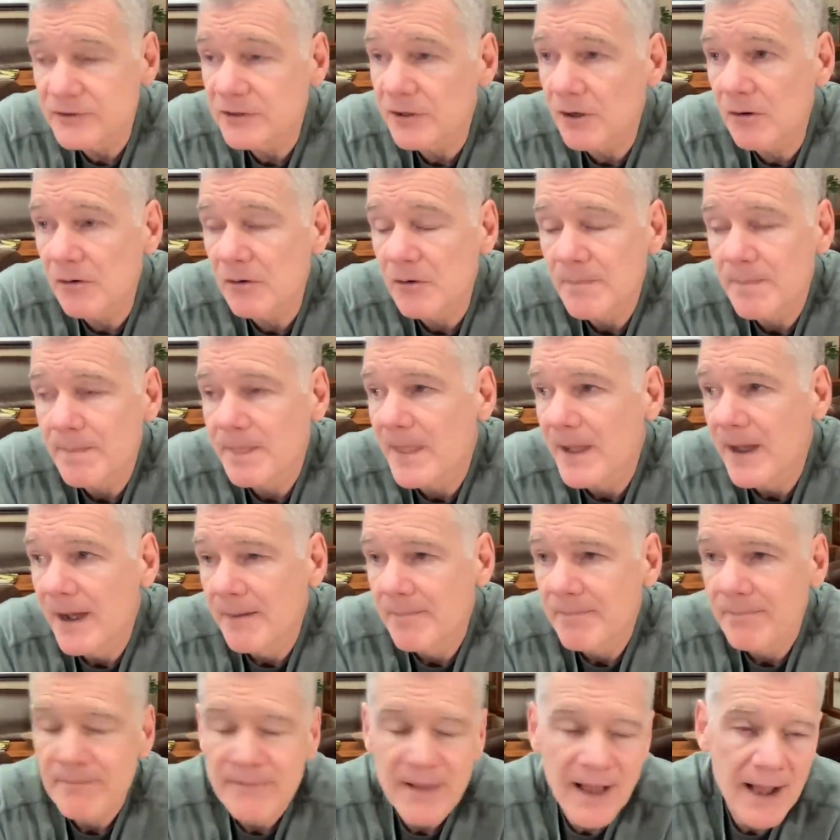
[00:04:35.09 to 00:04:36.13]
So
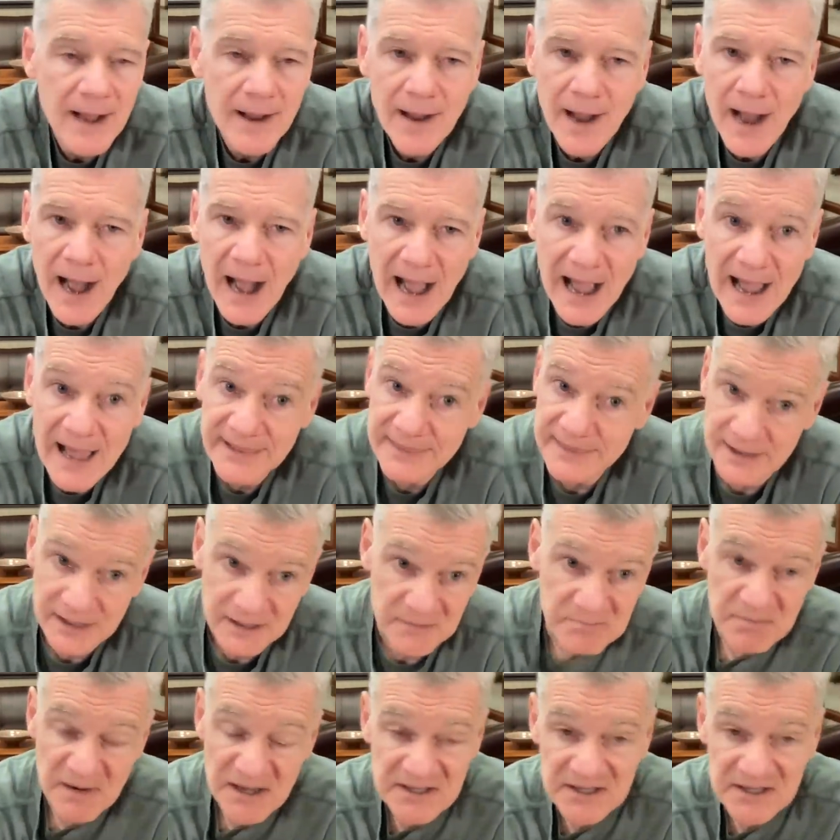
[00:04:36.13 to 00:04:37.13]
I think